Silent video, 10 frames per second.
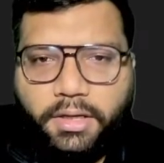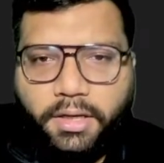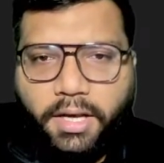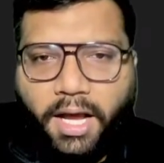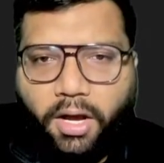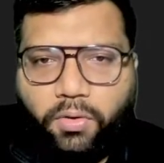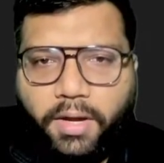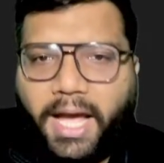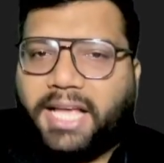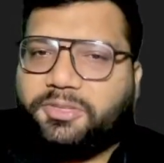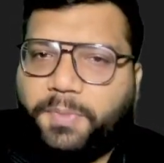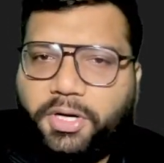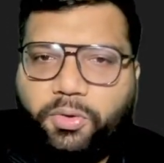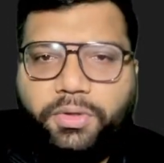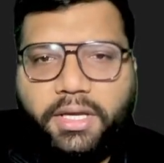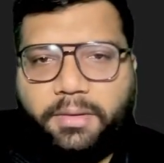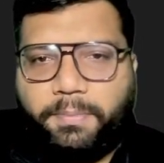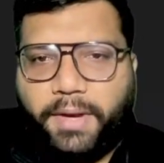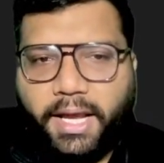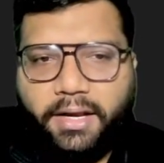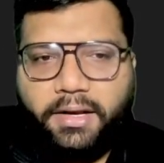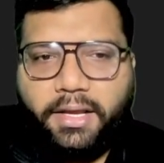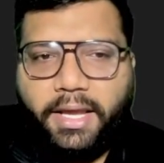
Now, as per to their plan,